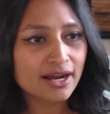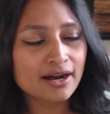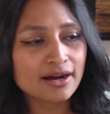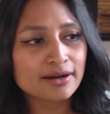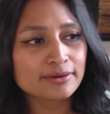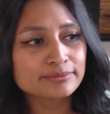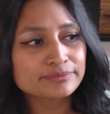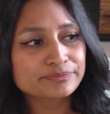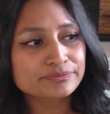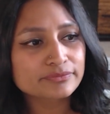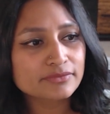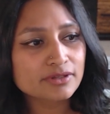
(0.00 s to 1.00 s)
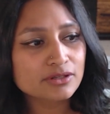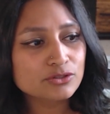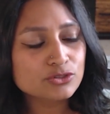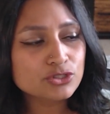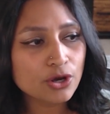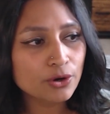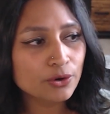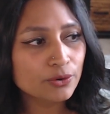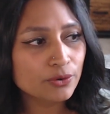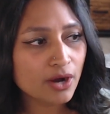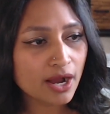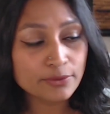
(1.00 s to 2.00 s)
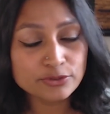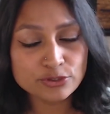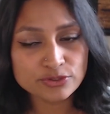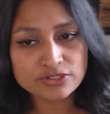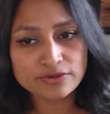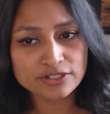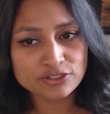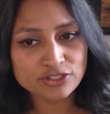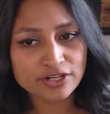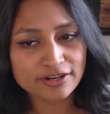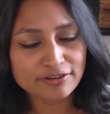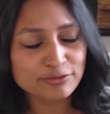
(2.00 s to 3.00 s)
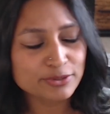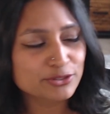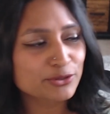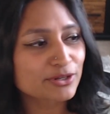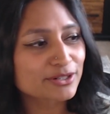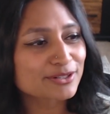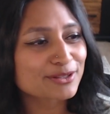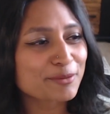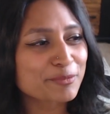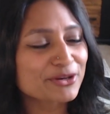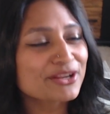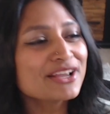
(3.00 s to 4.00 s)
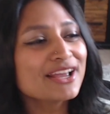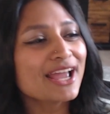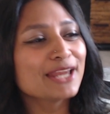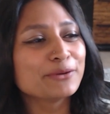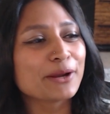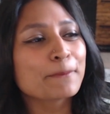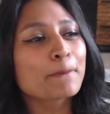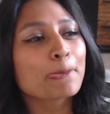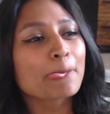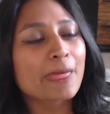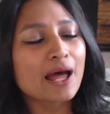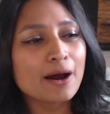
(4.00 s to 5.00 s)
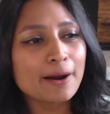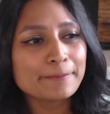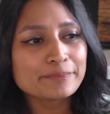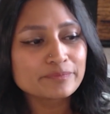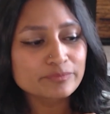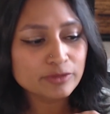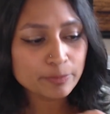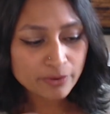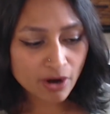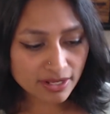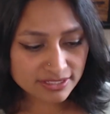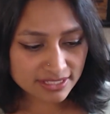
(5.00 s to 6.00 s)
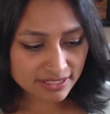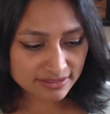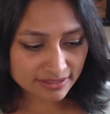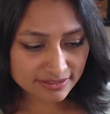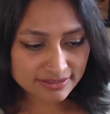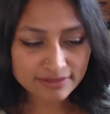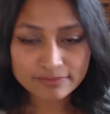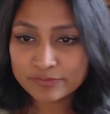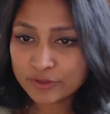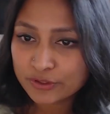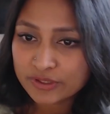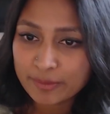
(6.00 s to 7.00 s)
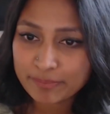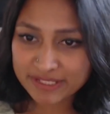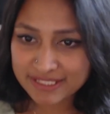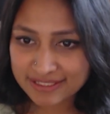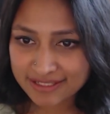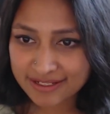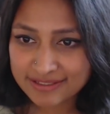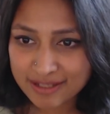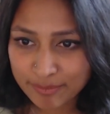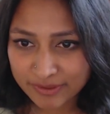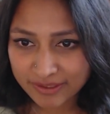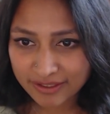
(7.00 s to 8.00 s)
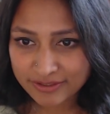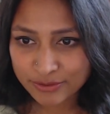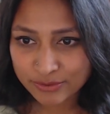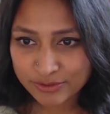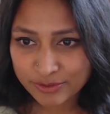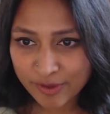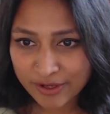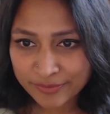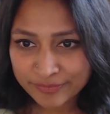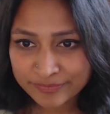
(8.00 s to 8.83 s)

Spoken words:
Um, so I would do a screen share if we totally did that. But anyway, the process is, that business case template I told you about?